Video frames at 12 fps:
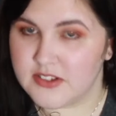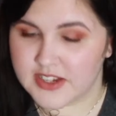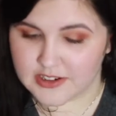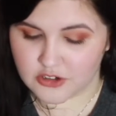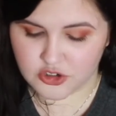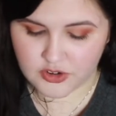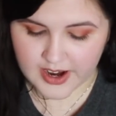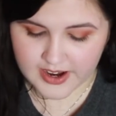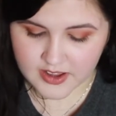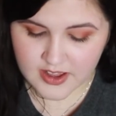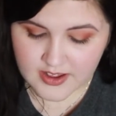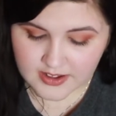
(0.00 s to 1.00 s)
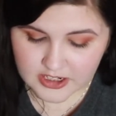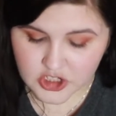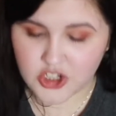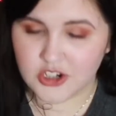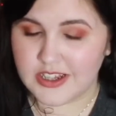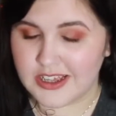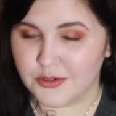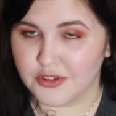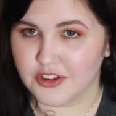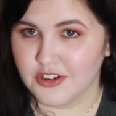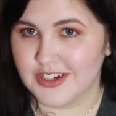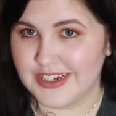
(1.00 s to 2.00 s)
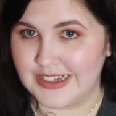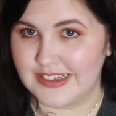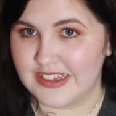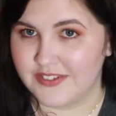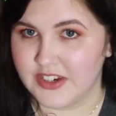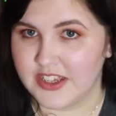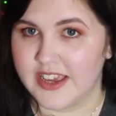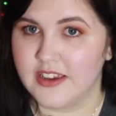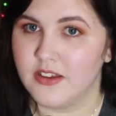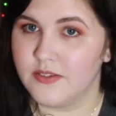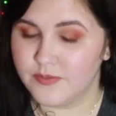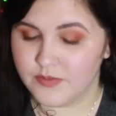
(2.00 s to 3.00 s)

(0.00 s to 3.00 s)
stay on track, it should equal $13.78.